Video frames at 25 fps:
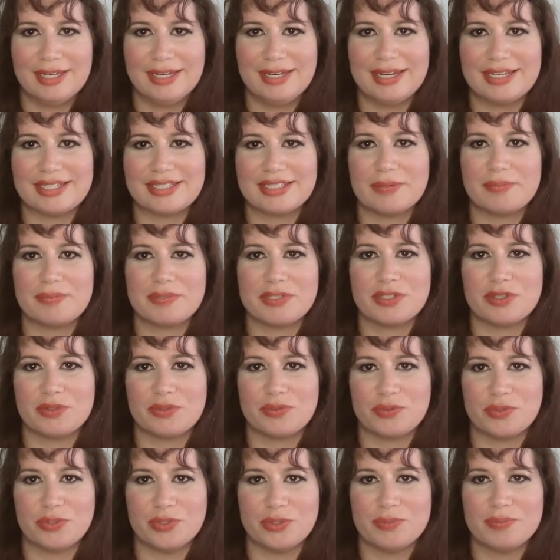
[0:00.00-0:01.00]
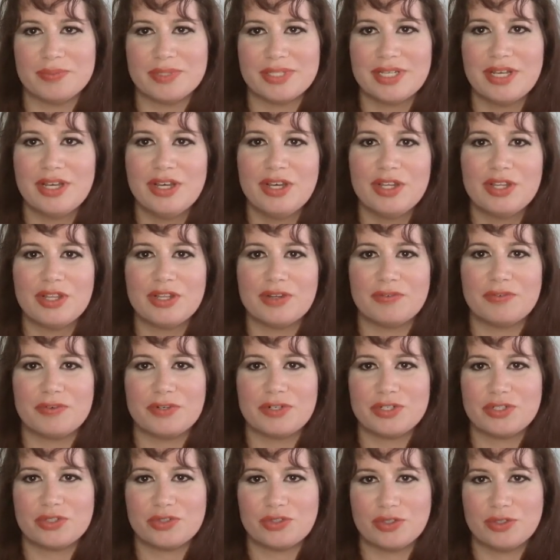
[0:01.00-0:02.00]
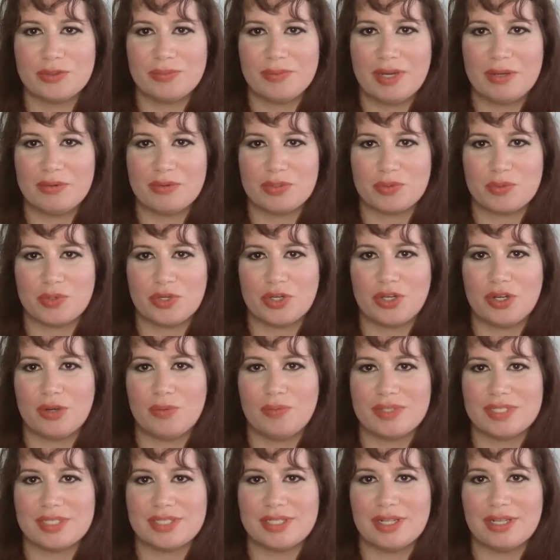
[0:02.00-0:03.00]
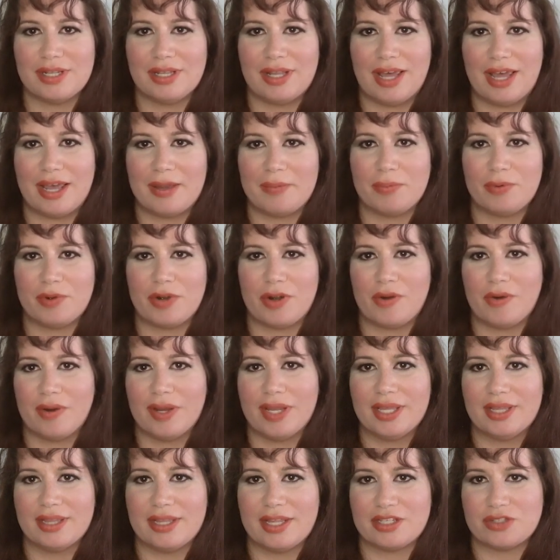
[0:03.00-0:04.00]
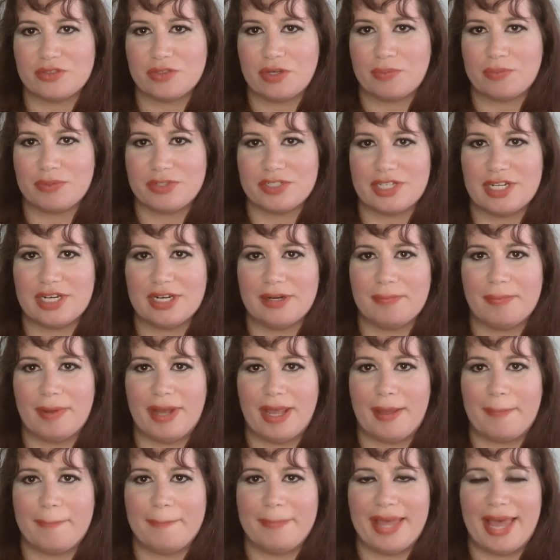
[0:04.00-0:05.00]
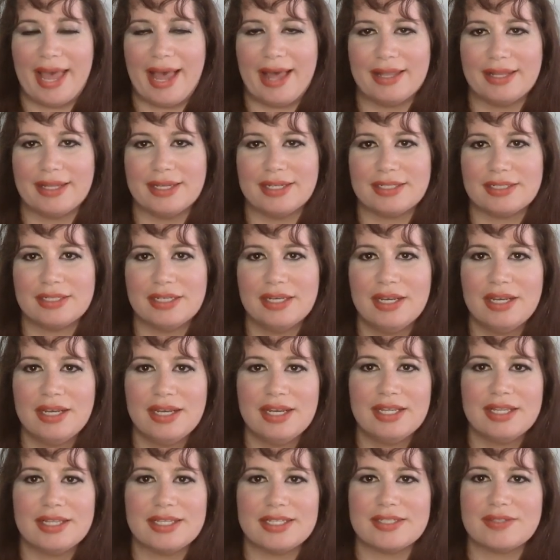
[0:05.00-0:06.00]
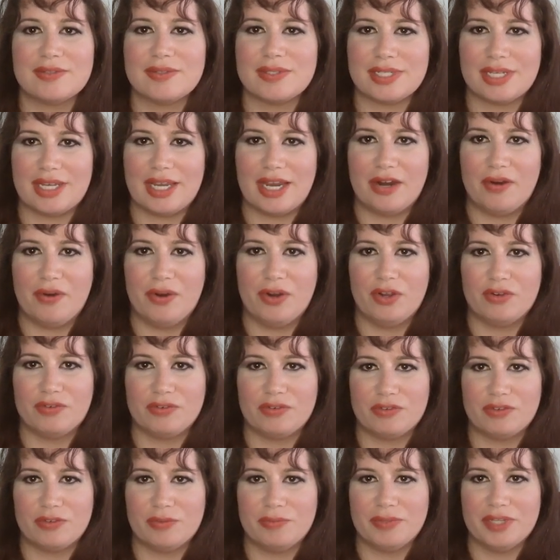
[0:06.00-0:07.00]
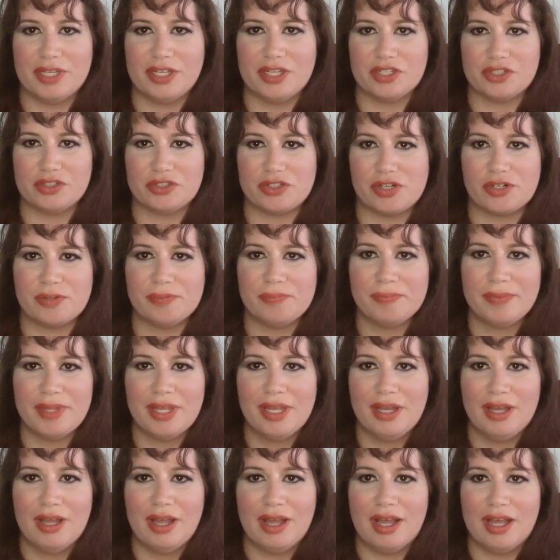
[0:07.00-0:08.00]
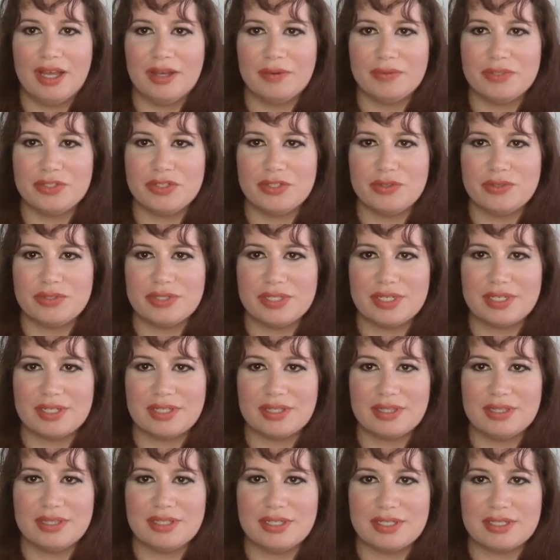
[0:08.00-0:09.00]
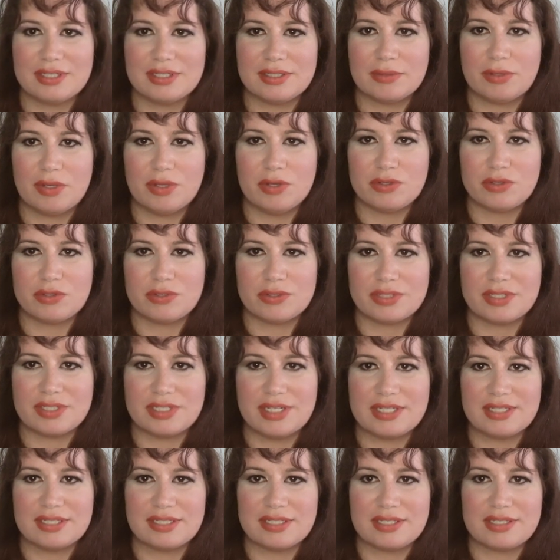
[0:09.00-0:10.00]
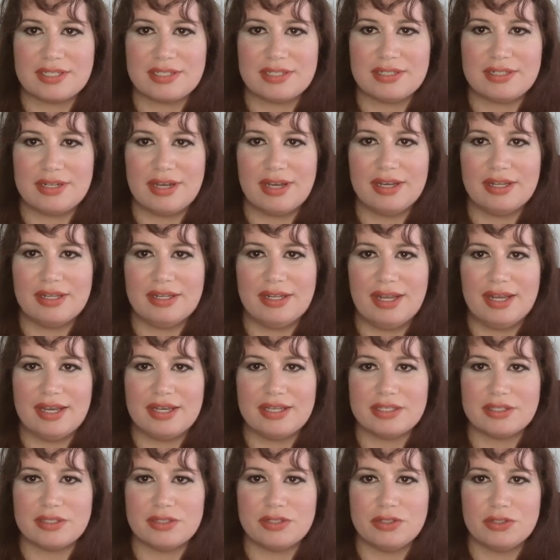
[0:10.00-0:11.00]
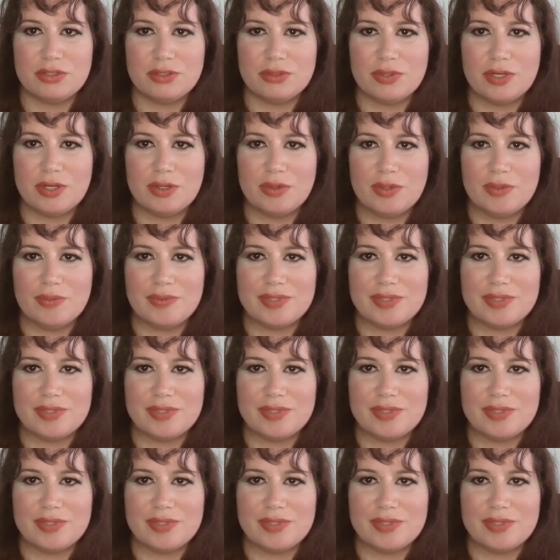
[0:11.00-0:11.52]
Next up is the rooms. The first room I was working on was the library, and that's represented by a palette. This is a carryover from the intro. I was using this Coastal Scents Stylized Duo.